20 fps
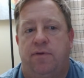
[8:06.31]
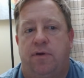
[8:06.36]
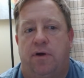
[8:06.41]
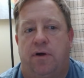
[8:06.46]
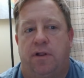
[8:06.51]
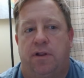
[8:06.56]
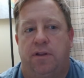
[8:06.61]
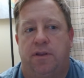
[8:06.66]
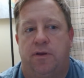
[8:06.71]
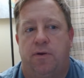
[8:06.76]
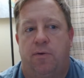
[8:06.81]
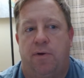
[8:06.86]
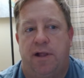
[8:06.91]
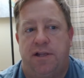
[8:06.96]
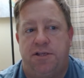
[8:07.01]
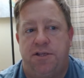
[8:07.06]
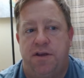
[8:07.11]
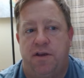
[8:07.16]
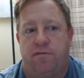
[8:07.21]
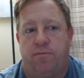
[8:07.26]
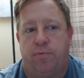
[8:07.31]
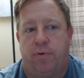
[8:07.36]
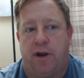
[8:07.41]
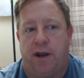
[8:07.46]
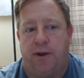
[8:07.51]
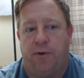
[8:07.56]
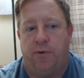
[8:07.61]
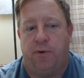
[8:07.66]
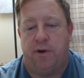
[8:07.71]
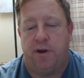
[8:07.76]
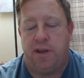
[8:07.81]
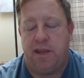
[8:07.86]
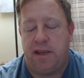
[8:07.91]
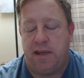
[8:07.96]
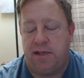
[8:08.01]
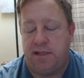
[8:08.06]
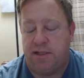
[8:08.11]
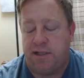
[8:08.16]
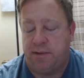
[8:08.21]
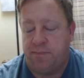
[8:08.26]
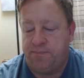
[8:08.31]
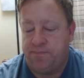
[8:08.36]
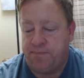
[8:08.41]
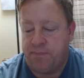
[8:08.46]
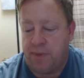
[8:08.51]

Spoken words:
called Question of Priorities.